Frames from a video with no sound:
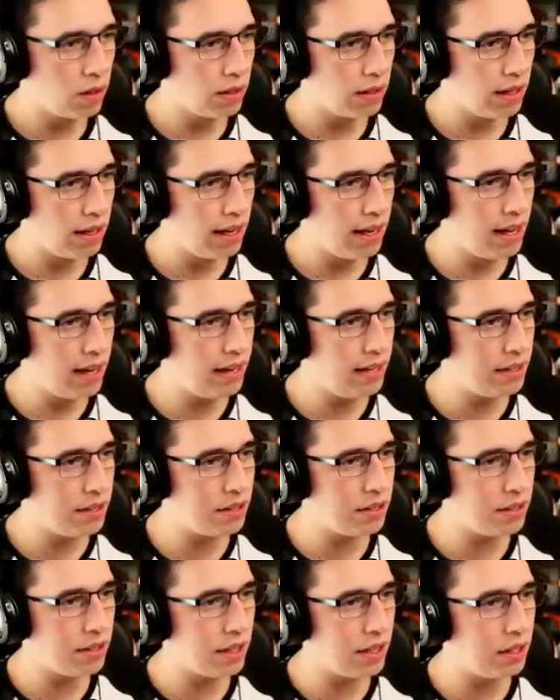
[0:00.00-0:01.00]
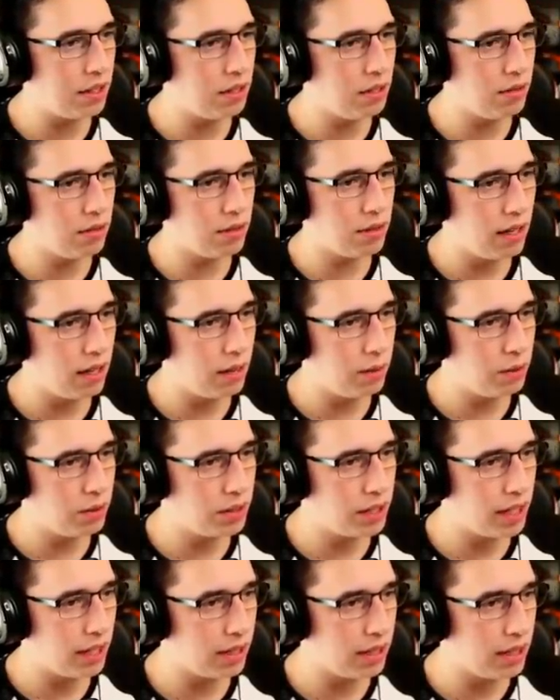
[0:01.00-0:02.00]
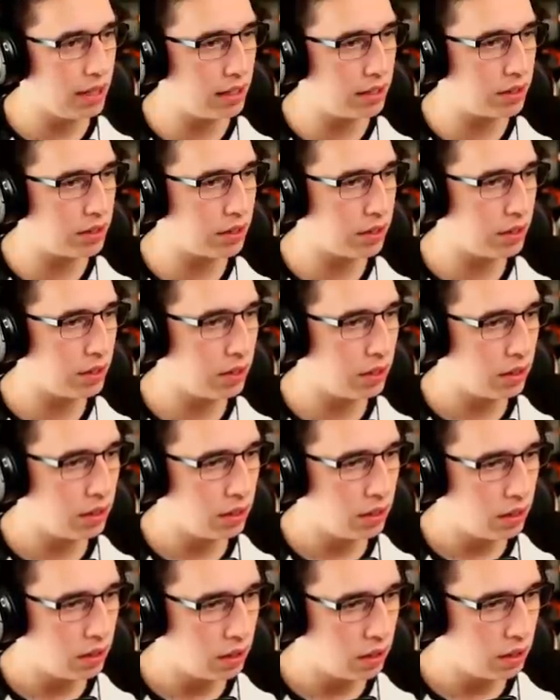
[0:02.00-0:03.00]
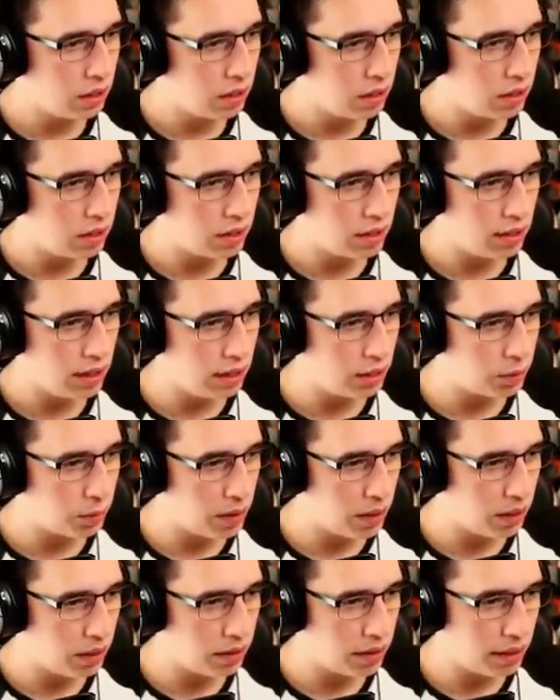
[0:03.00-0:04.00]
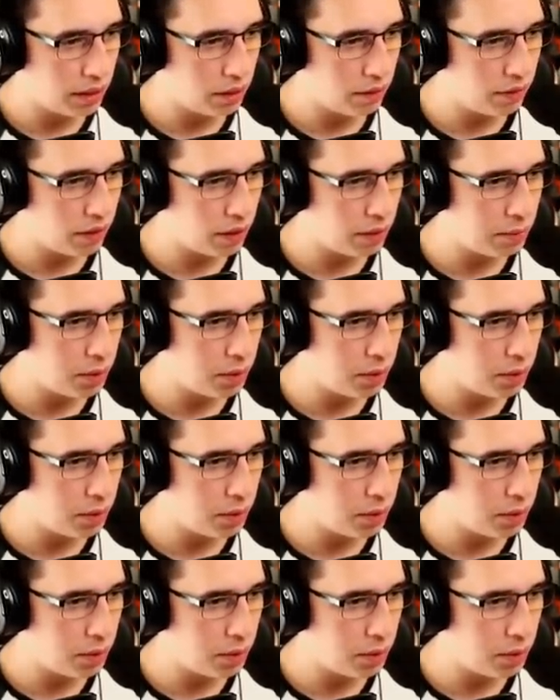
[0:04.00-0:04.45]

Can I have this? Thank you. And I will take this as well. Thank you very